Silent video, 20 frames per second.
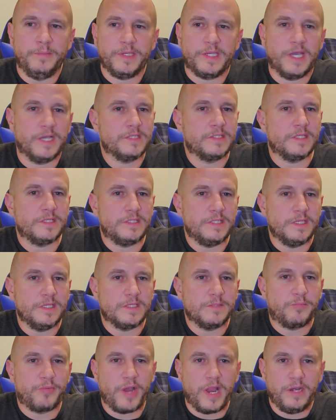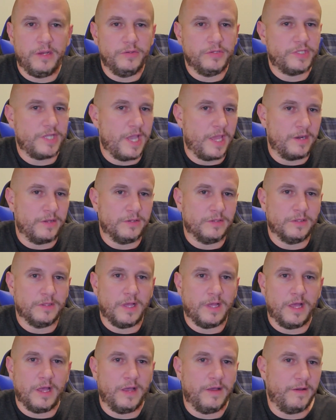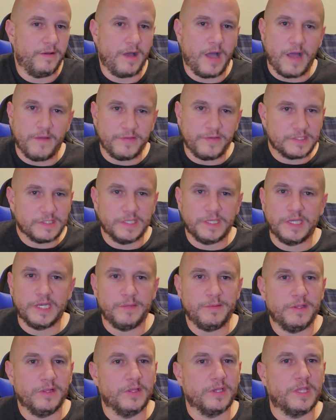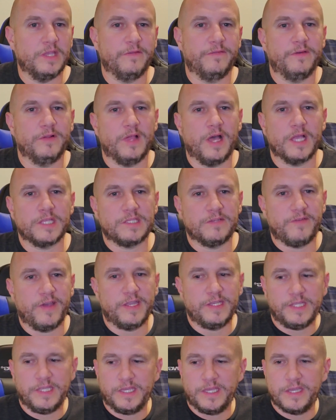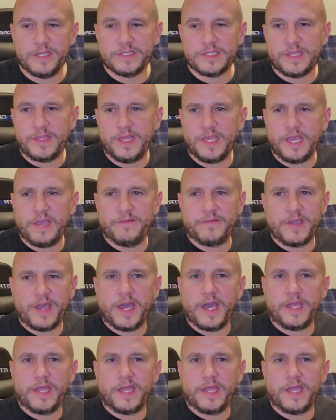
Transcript: because this is a brand new channel. Obviously, going to be looking for lots of ideas. I think I've got